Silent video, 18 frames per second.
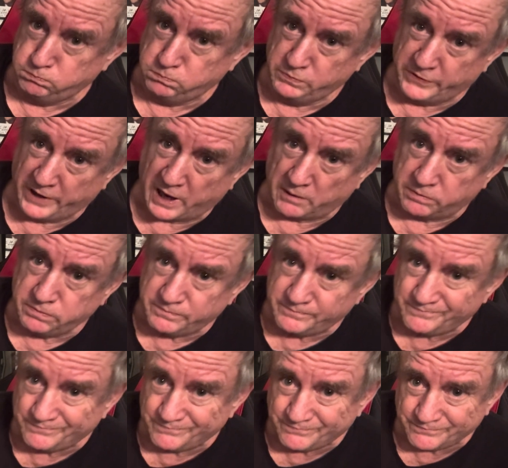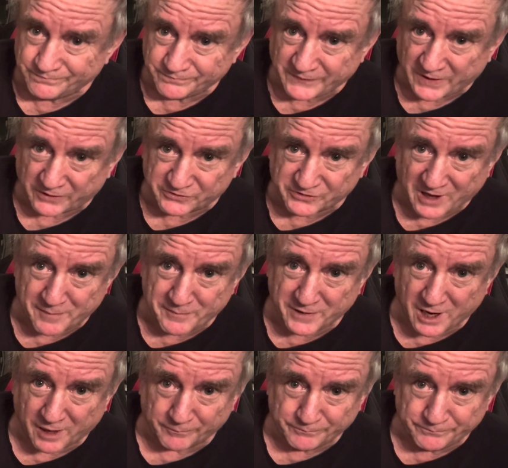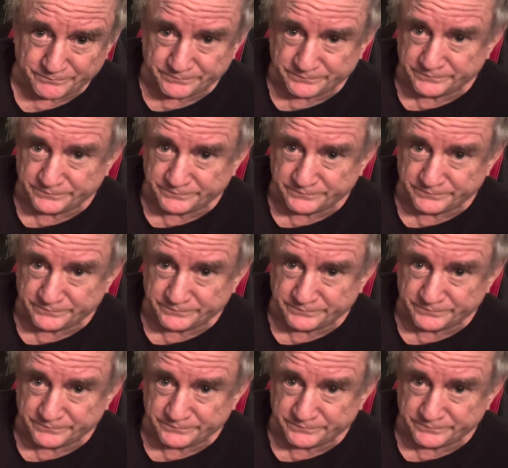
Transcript: Yeah, sign me up.